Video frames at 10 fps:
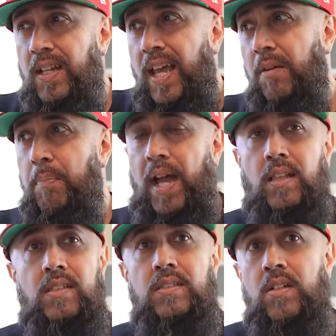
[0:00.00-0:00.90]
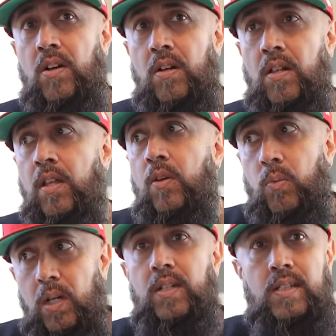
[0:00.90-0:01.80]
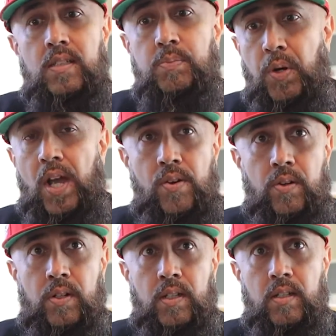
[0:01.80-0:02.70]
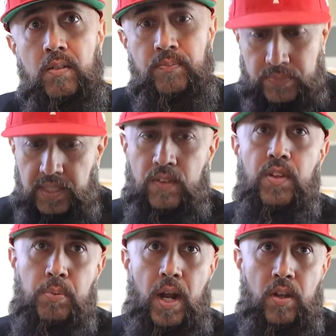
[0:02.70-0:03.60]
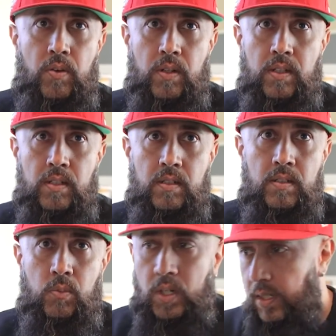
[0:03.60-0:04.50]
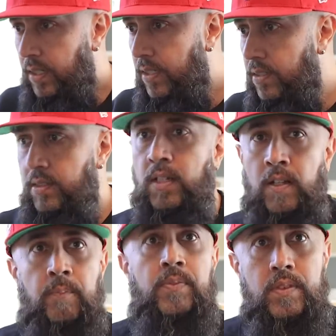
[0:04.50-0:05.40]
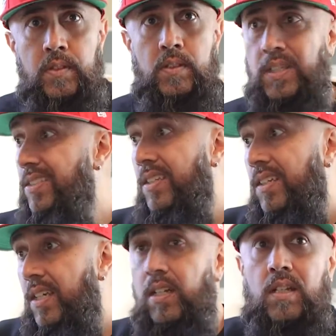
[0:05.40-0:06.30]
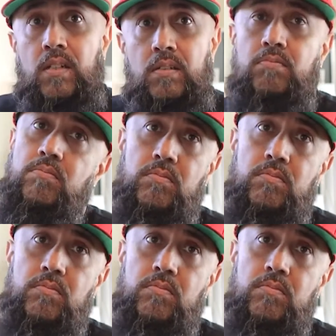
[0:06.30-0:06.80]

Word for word: To like balance it all, what needs priority? Give it priority. What needs, doesn't need it?